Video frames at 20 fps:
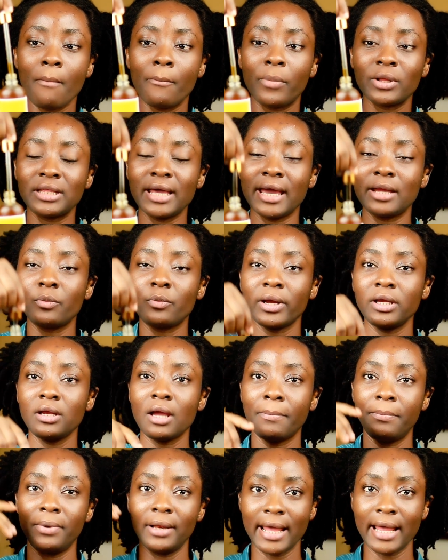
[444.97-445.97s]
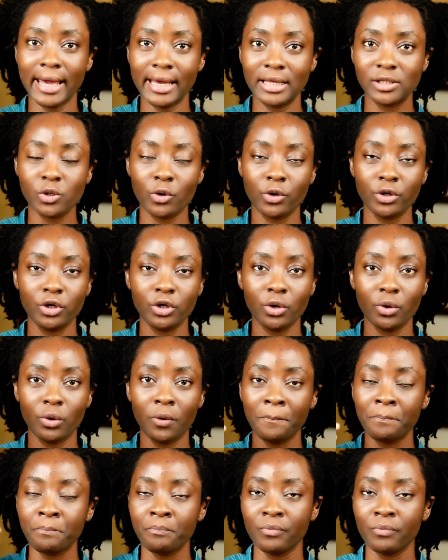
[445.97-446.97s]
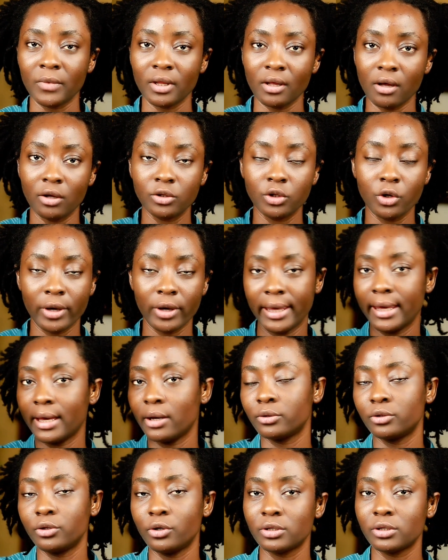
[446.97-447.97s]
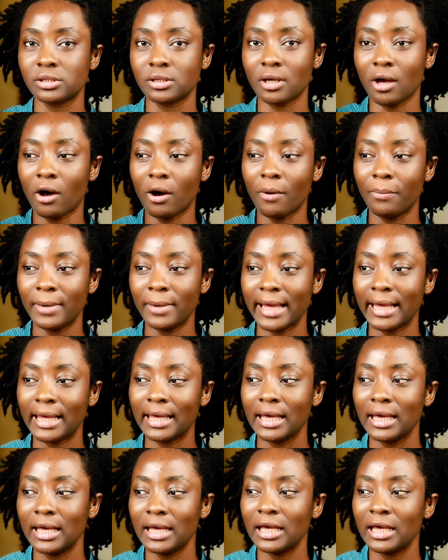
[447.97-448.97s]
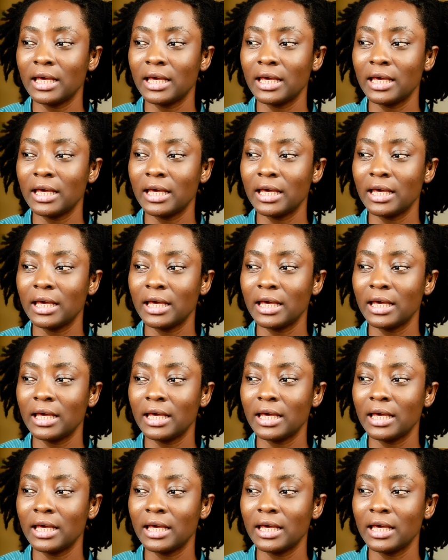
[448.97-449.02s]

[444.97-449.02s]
But then when you apply it on your hair, on your scalp, like